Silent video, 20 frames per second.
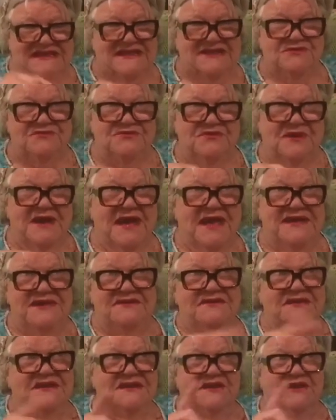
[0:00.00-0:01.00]
I don't know how
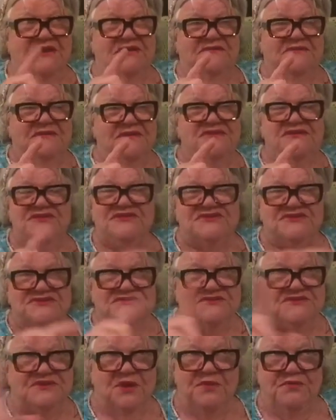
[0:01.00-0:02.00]
you get it. Oh, you
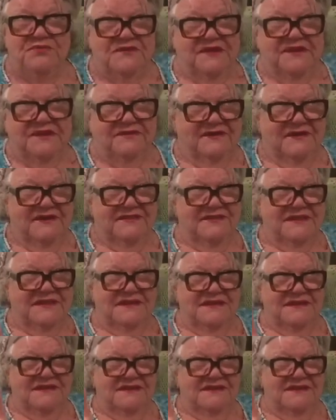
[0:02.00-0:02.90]
just go there, I think.